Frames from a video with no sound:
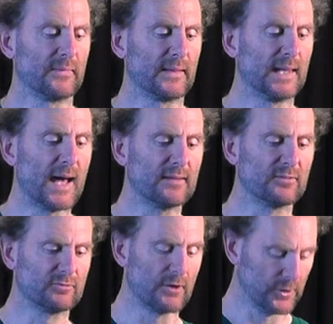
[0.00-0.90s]
the
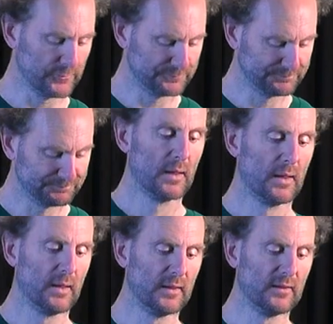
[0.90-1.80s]
last row
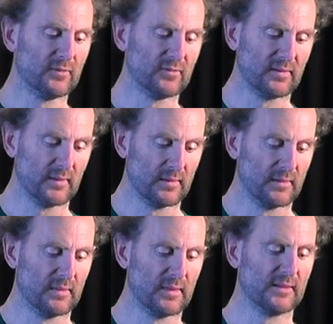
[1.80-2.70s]
is
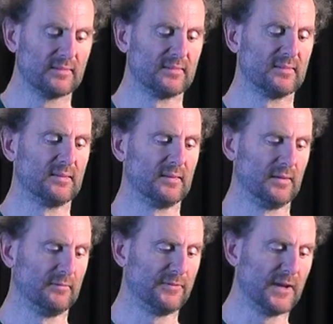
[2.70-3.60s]
this
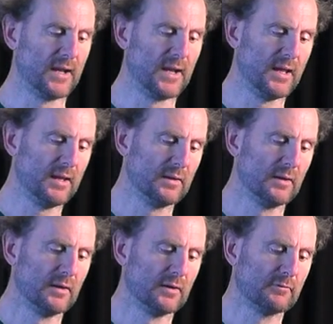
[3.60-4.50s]
infinity
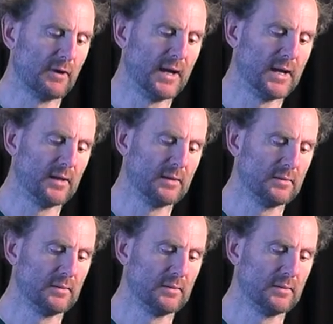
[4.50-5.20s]
greater